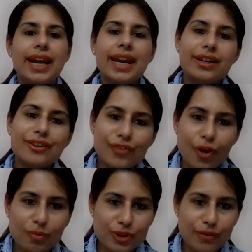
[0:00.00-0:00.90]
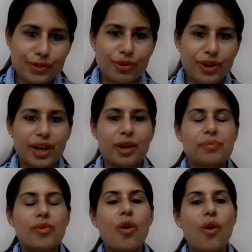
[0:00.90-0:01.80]
hidden forms of
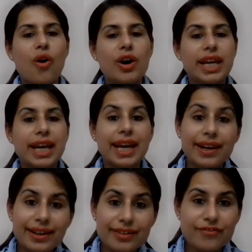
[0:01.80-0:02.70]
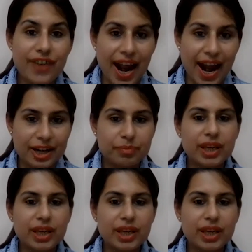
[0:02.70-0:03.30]
sodium or hidden fat,